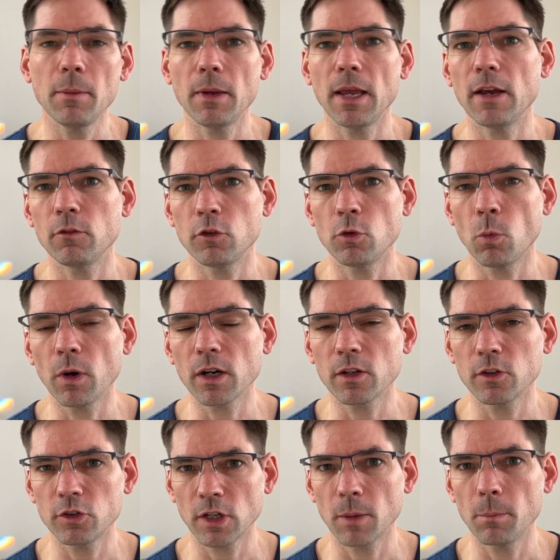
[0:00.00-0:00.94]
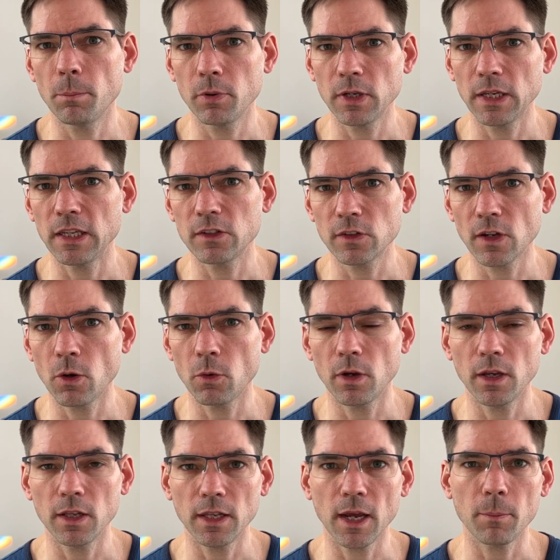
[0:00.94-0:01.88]
of your workers you can place out
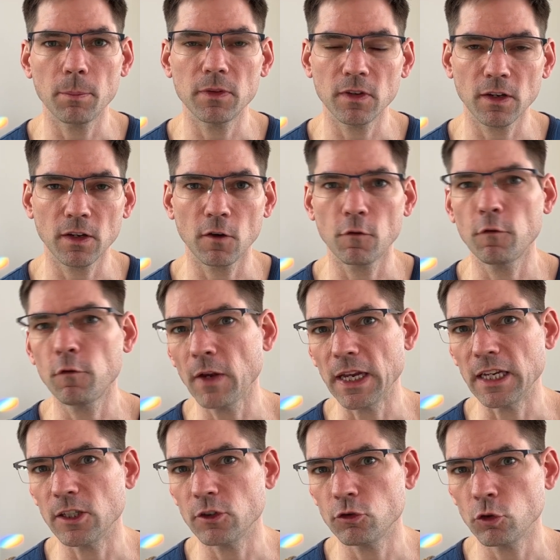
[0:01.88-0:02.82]
in that particular phase.